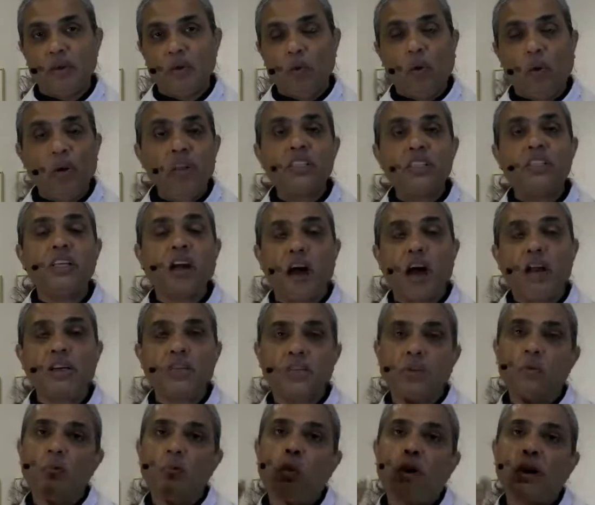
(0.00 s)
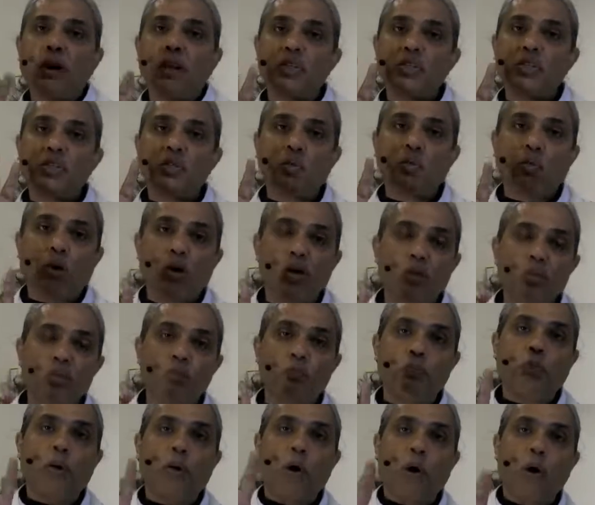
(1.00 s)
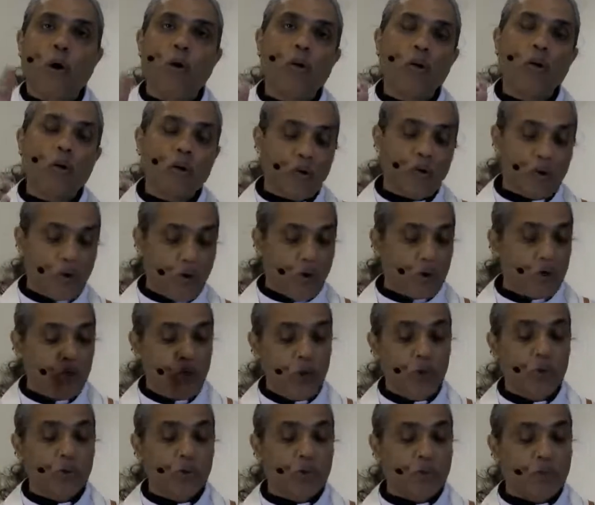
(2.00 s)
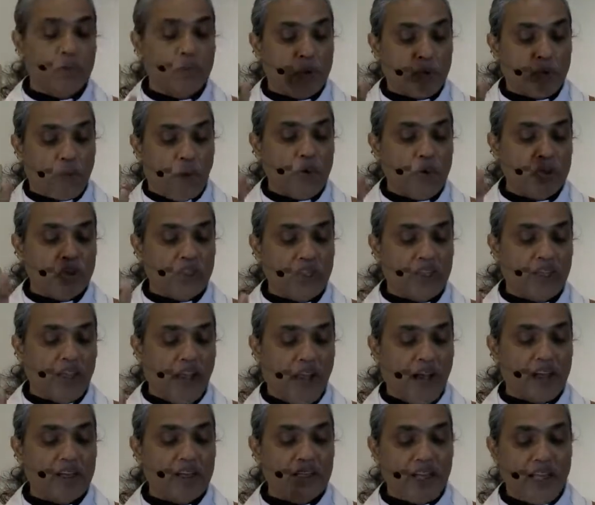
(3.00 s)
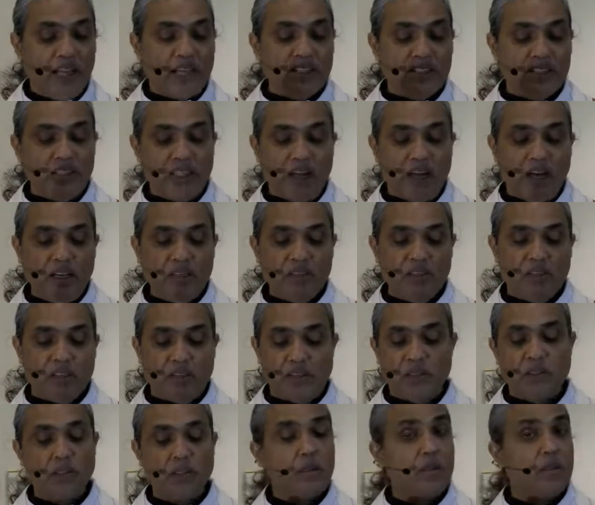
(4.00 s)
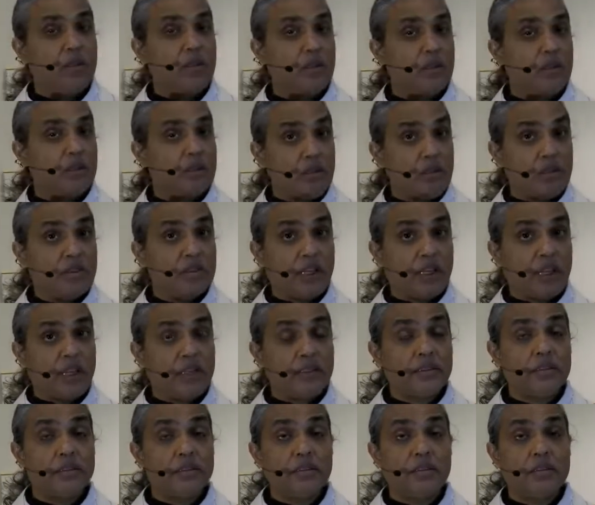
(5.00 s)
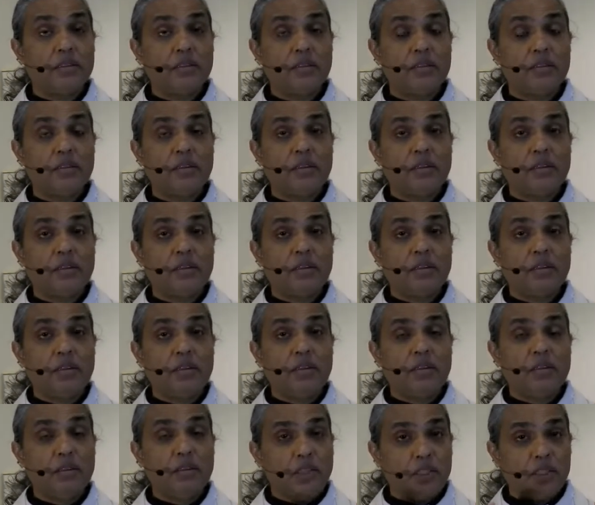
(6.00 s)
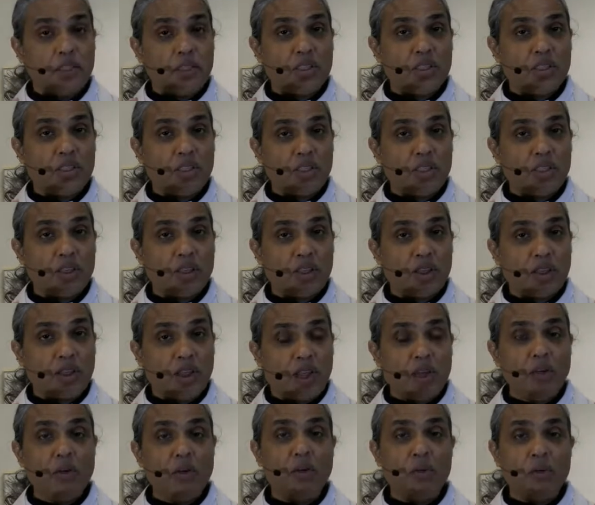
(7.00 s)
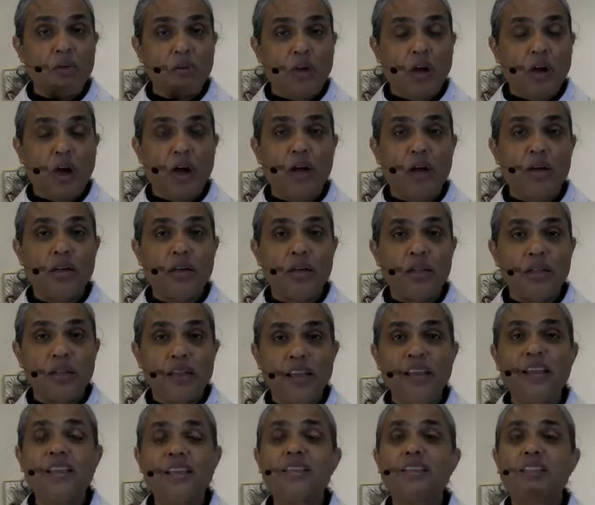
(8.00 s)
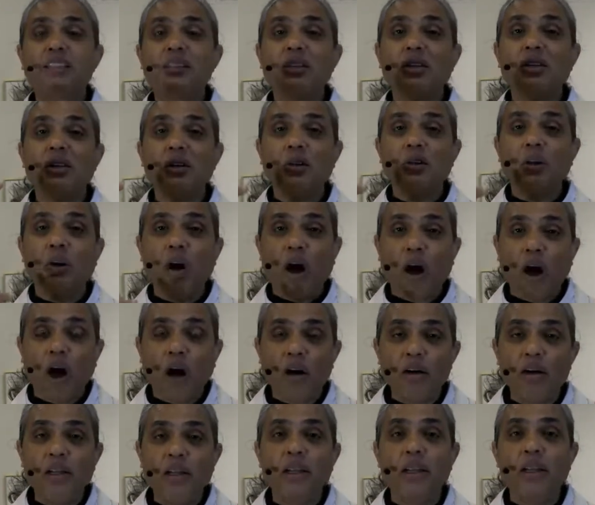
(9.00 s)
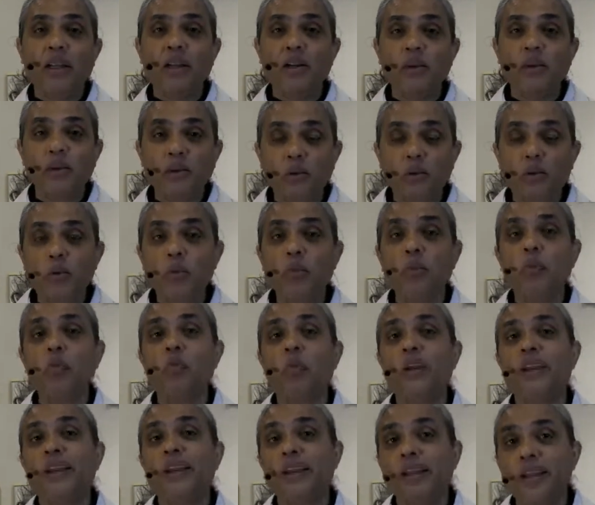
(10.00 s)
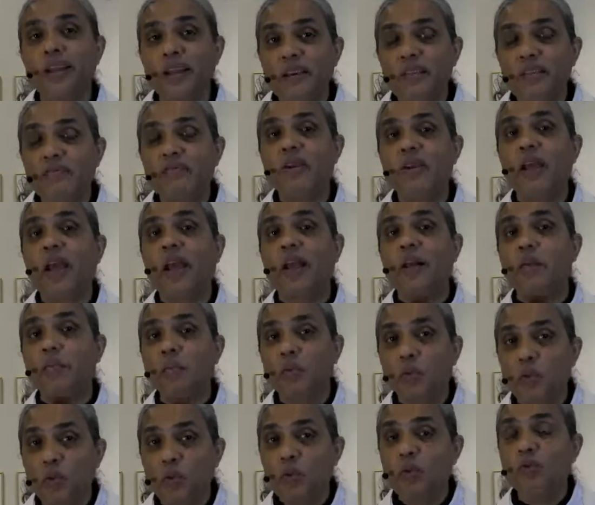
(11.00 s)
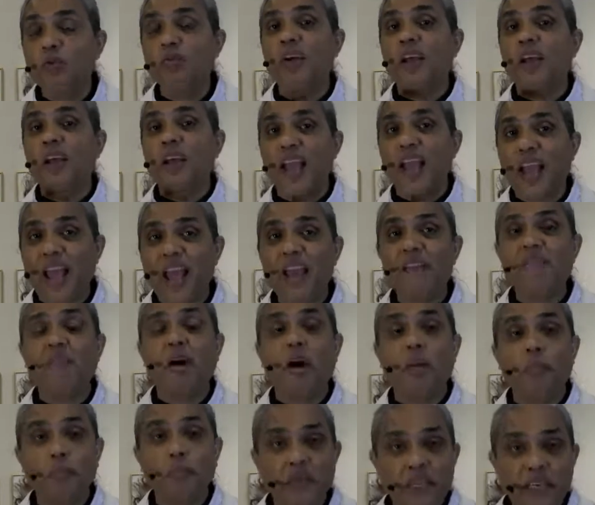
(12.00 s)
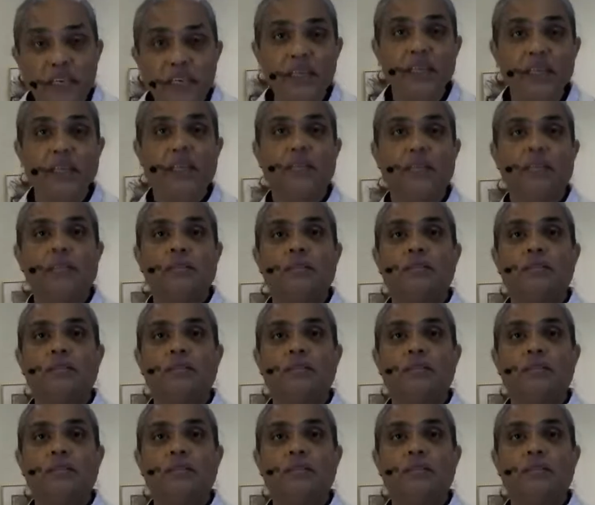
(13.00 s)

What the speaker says: What is the answer? What is Paul or Luke proposing as the answer? He says, this unknown God is the God in whom we live and move and have our being.